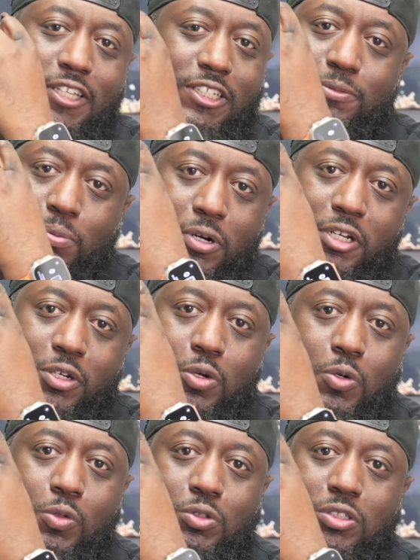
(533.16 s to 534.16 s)
It's pretty
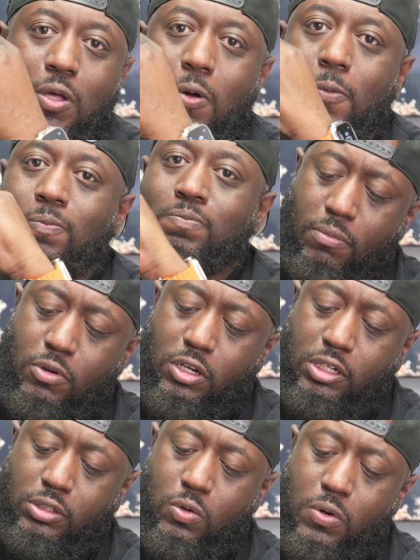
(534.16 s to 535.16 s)
cool. So I'm
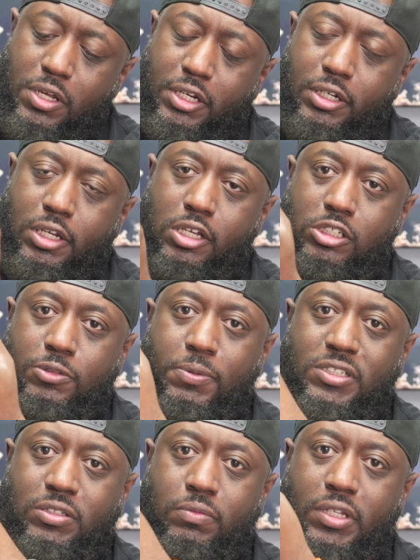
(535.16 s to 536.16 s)
gonna go ahead and
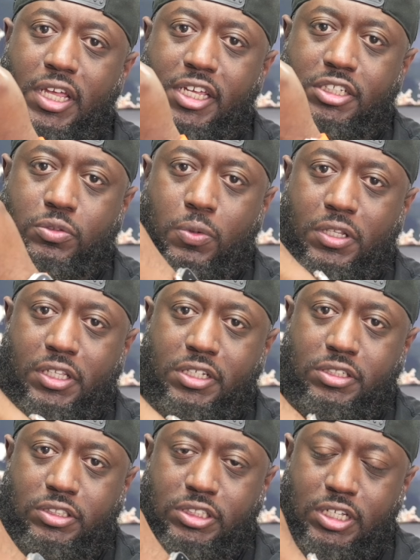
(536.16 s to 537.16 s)
spend some days with
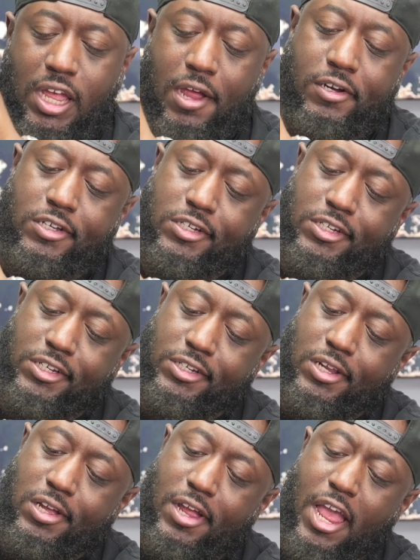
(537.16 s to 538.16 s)
it, see how
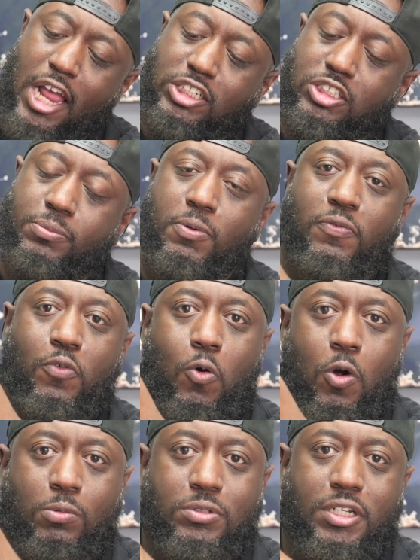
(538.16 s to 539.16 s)
good it actually
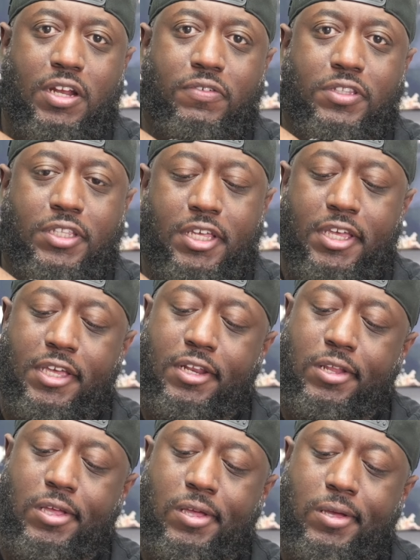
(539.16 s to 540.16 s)
performs and everything,
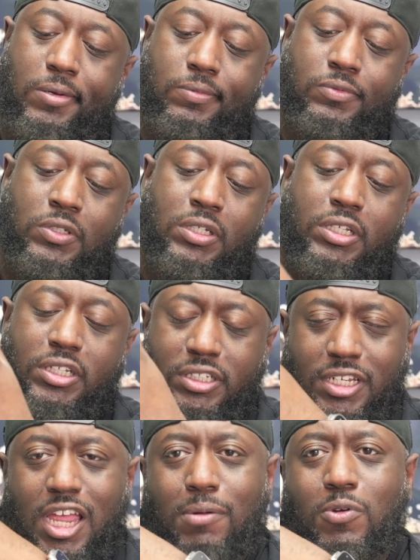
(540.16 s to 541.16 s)
and
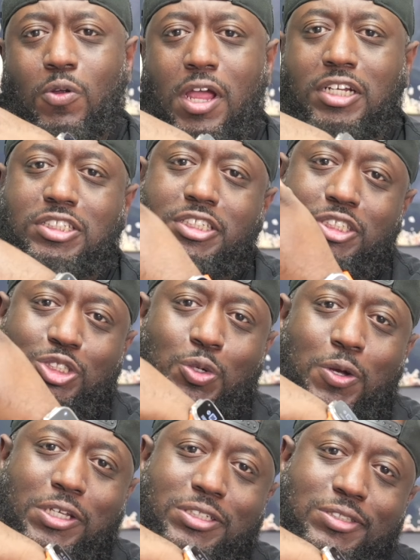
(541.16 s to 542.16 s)
yeah, I'm gonna actually
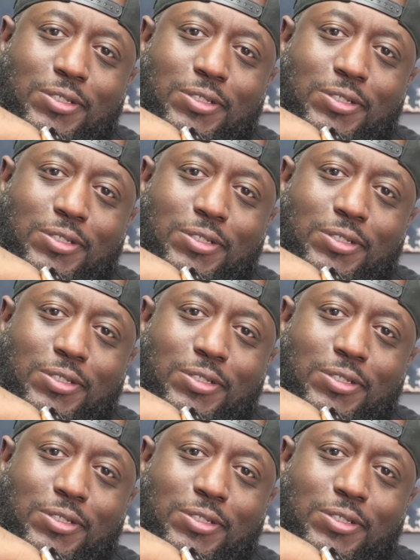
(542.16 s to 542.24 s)
enjoy it.